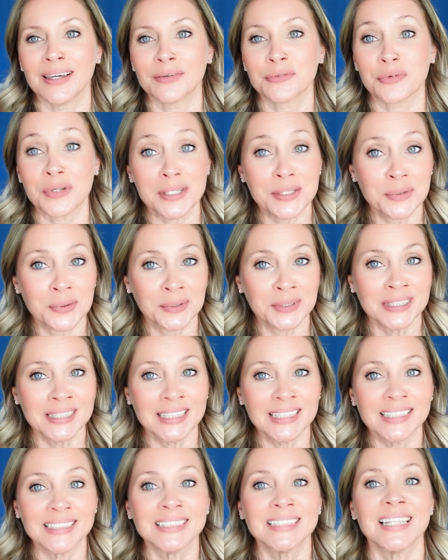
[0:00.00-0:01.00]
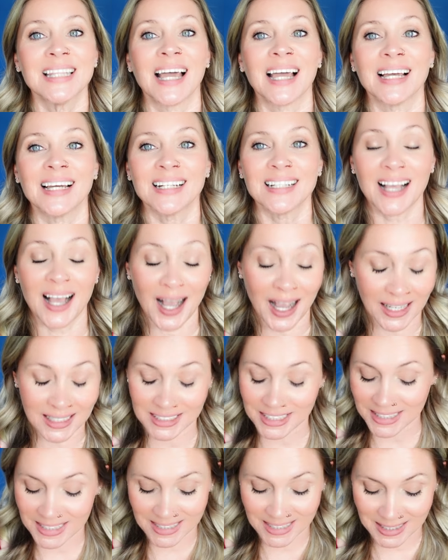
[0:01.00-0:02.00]
resources that I
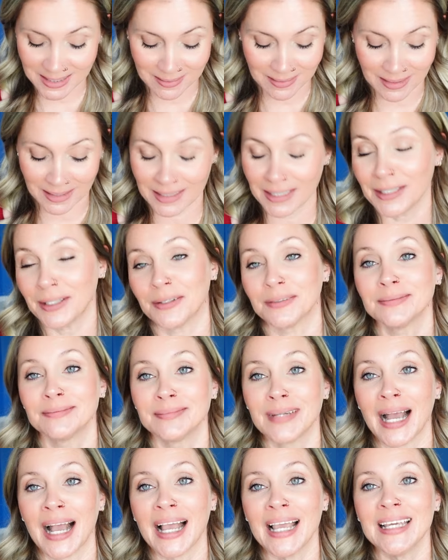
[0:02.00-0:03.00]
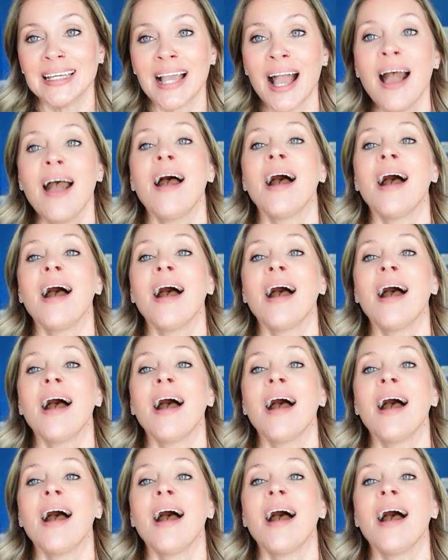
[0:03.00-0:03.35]
just, you know, I,